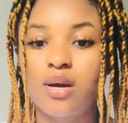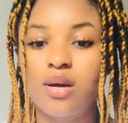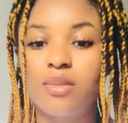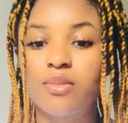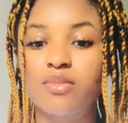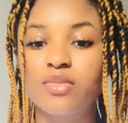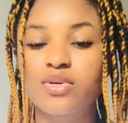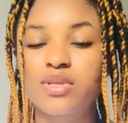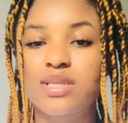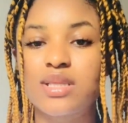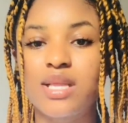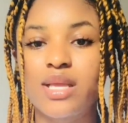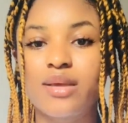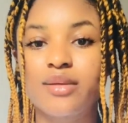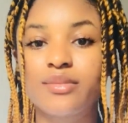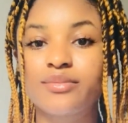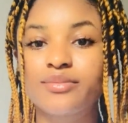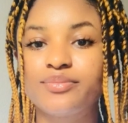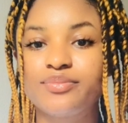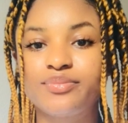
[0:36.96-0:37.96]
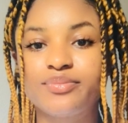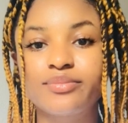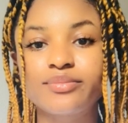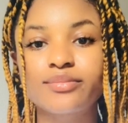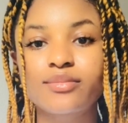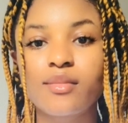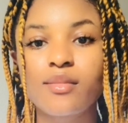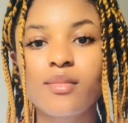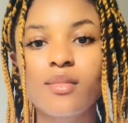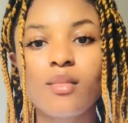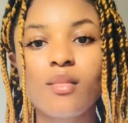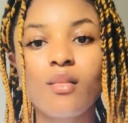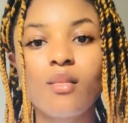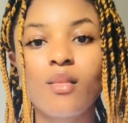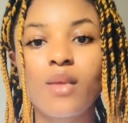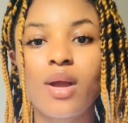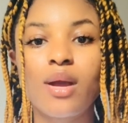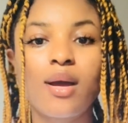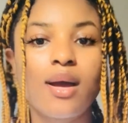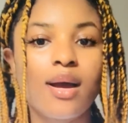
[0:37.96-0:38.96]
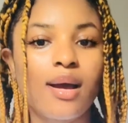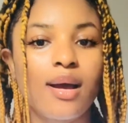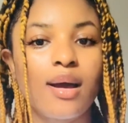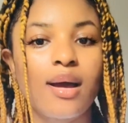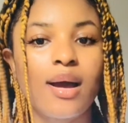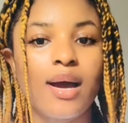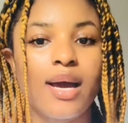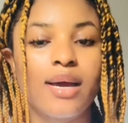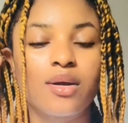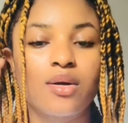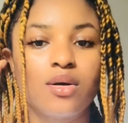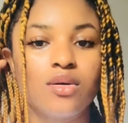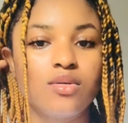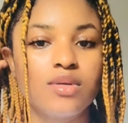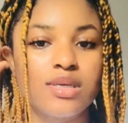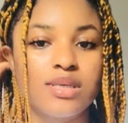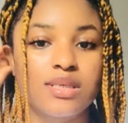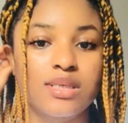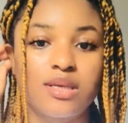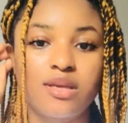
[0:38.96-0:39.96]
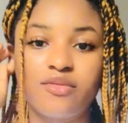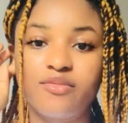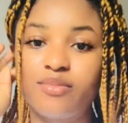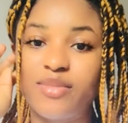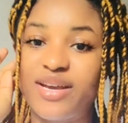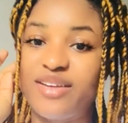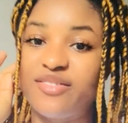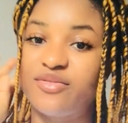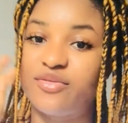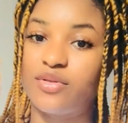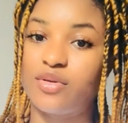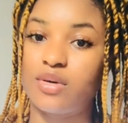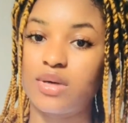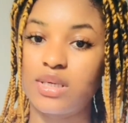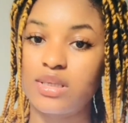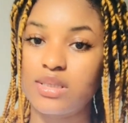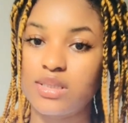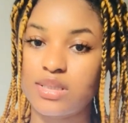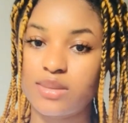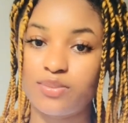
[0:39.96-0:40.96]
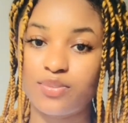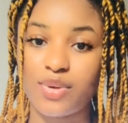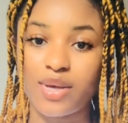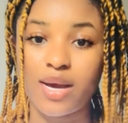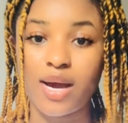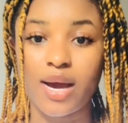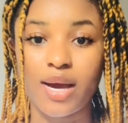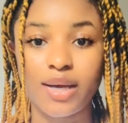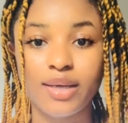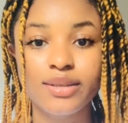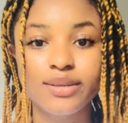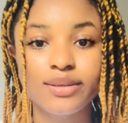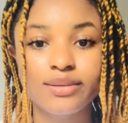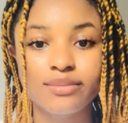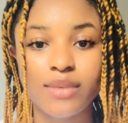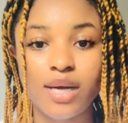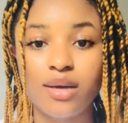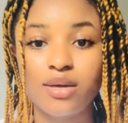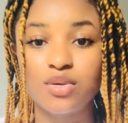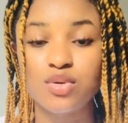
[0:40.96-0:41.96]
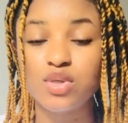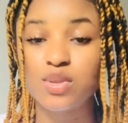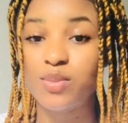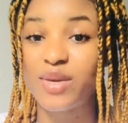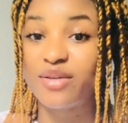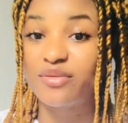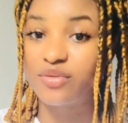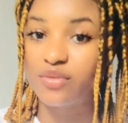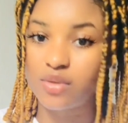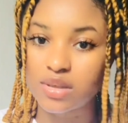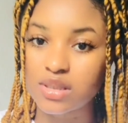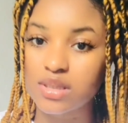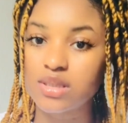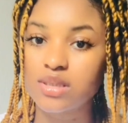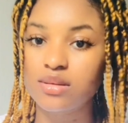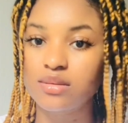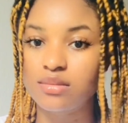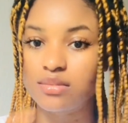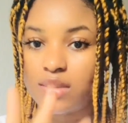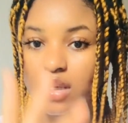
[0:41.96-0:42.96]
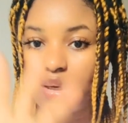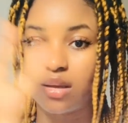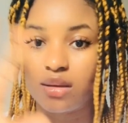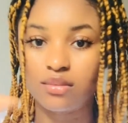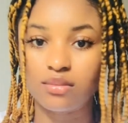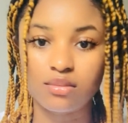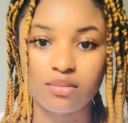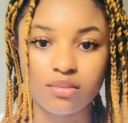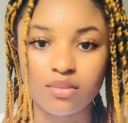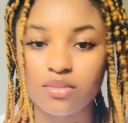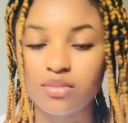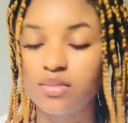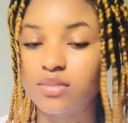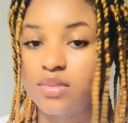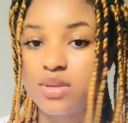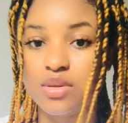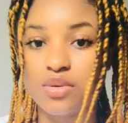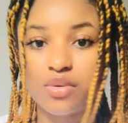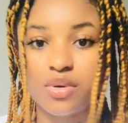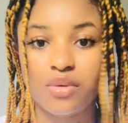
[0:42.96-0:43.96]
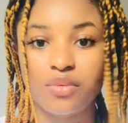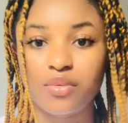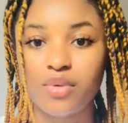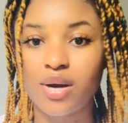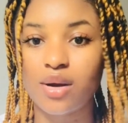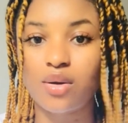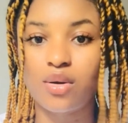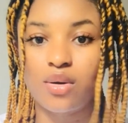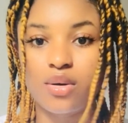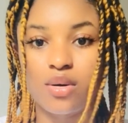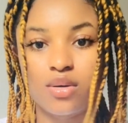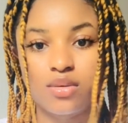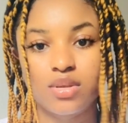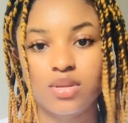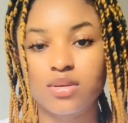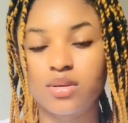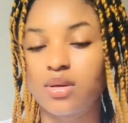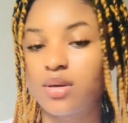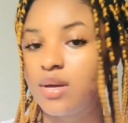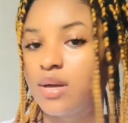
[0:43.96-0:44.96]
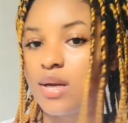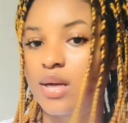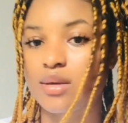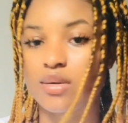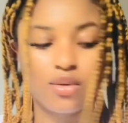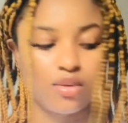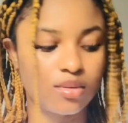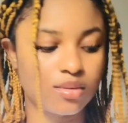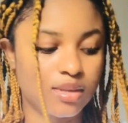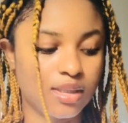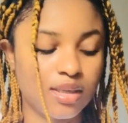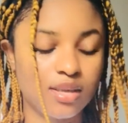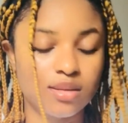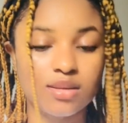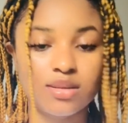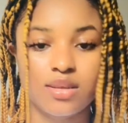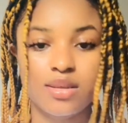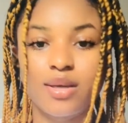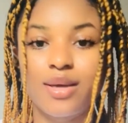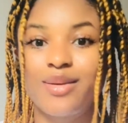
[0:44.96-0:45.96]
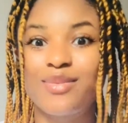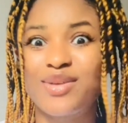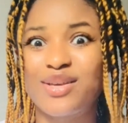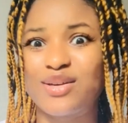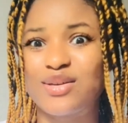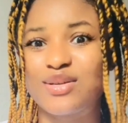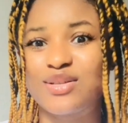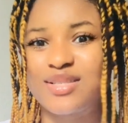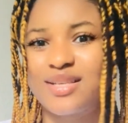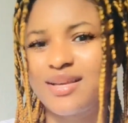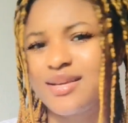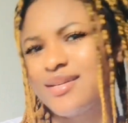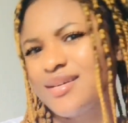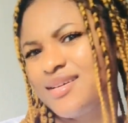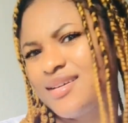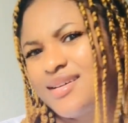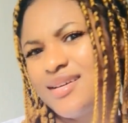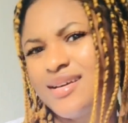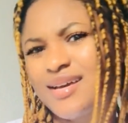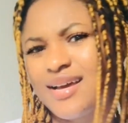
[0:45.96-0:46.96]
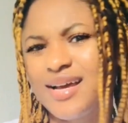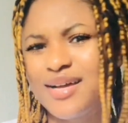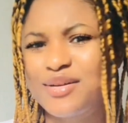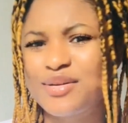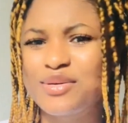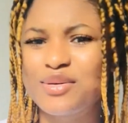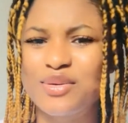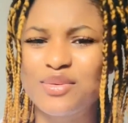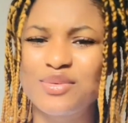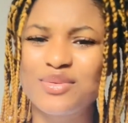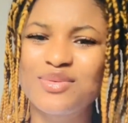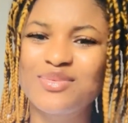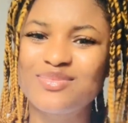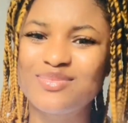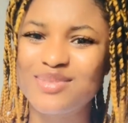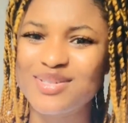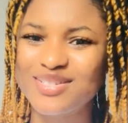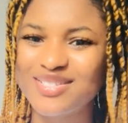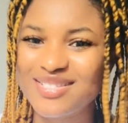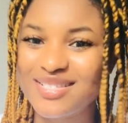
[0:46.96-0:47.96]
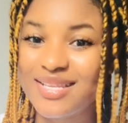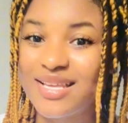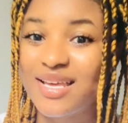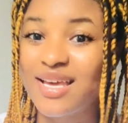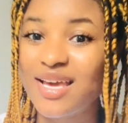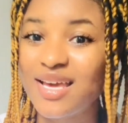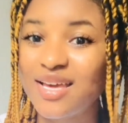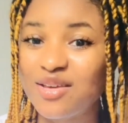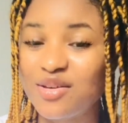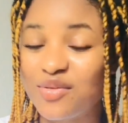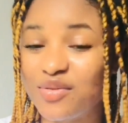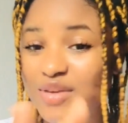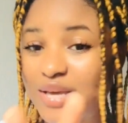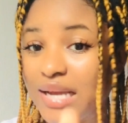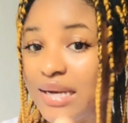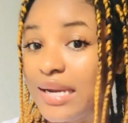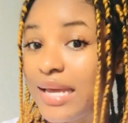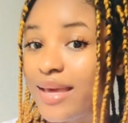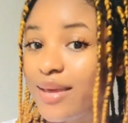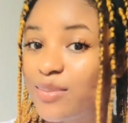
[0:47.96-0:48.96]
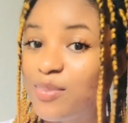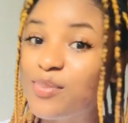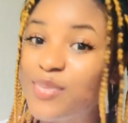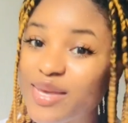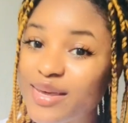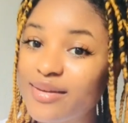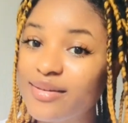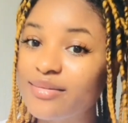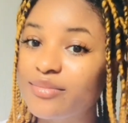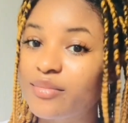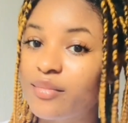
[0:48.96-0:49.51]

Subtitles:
Mostly I always give my voice behind. I use my voice, then screen record and all that, because I don't know, but if you're like me,